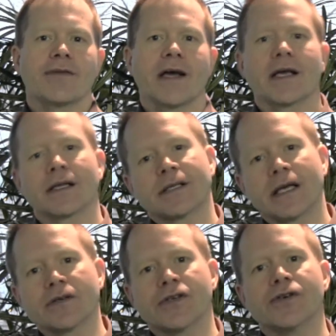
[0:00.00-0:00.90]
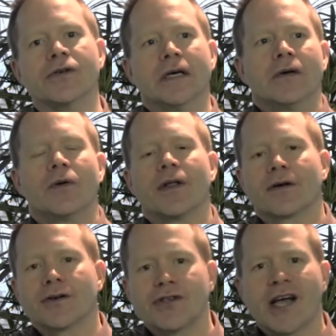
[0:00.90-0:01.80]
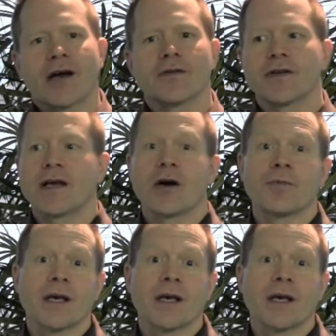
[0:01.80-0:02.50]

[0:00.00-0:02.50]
I can tell you without a shadow of a doubt,